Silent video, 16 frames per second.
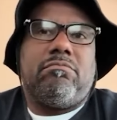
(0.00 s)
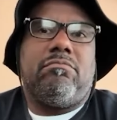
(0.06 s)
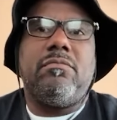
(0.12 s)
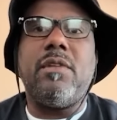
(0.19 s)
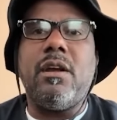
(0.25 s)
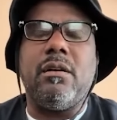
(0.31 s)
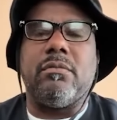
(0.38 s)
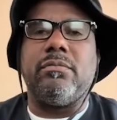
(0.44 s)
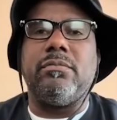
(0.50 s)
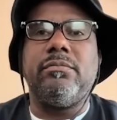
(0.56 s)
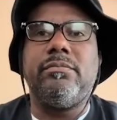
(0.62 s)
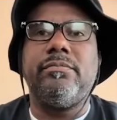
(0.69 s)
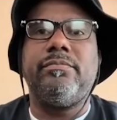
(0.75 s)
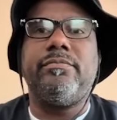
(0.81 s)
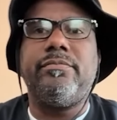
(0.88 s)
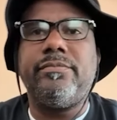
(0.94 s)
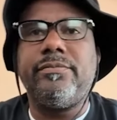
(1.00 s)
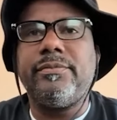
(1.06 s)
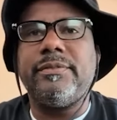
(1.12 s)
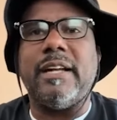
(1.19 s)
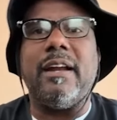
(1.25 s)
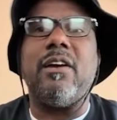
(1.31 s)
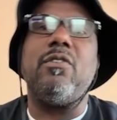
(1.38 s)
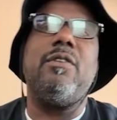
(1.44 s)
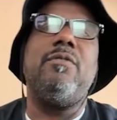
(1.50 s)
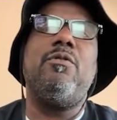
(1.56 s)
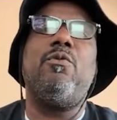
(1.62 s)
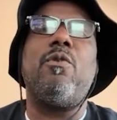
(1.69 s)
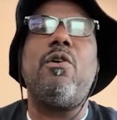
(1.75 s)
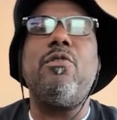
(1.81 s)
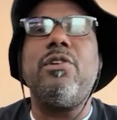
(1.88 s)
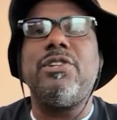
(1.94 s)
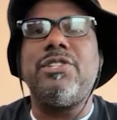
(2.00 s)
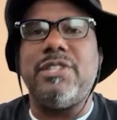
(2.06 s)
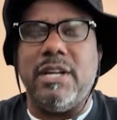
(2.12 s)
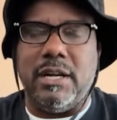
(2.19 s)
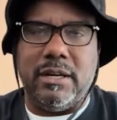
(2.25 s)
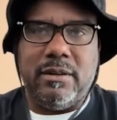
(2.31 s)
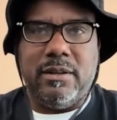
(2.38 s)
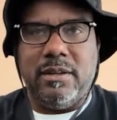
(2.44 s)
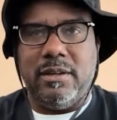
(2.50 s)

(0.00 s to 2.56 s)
No, they don't even want us there.